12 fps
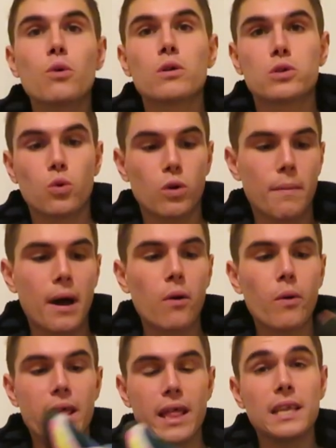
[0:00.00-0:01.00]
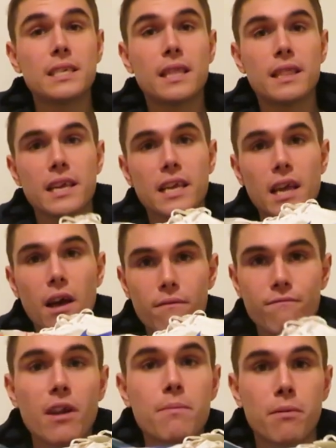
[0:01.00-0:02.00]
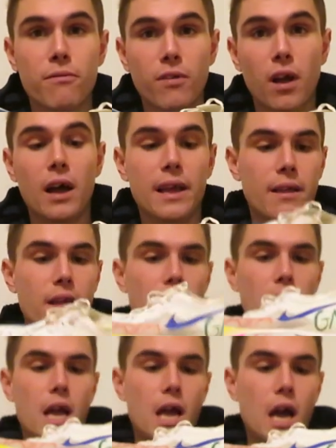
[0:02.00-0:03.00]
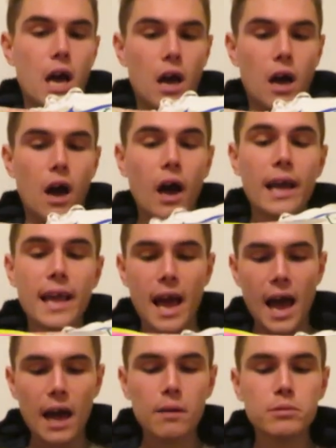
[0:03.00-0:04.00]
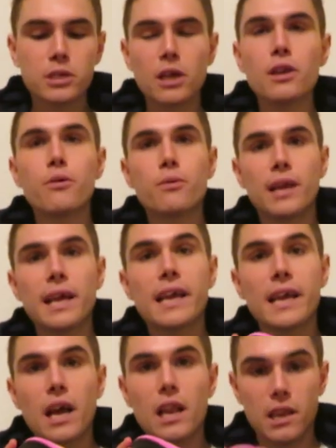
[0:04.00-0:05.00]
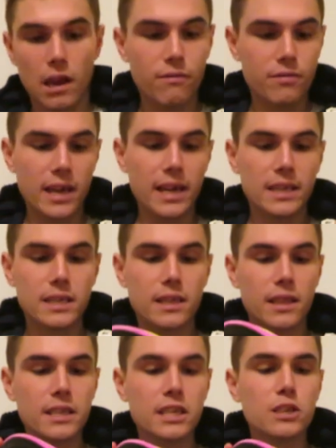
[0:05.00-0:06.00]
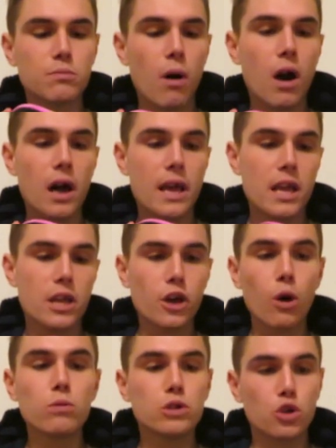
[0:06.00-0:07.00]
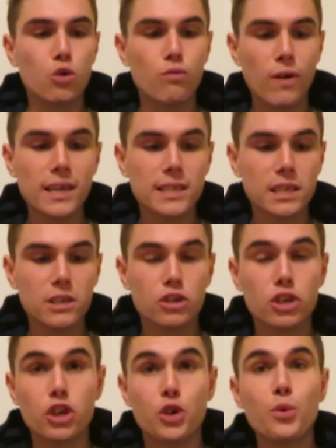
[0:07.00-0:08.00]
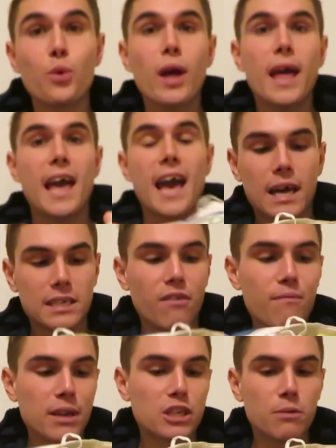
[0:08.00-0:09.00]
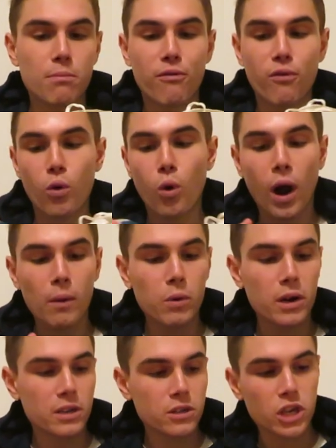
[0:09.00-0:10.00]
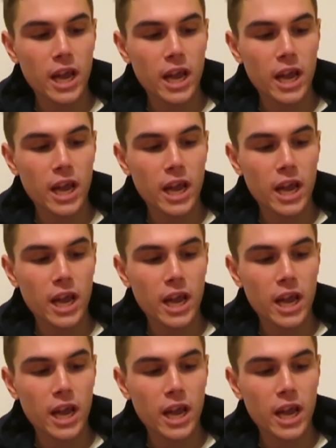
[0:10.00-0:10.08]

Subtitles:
shoe I'll talk about is the Vaporfly. I absolutely love this. This is my go-to racing shoe. As I've mentioned before, I wouldn't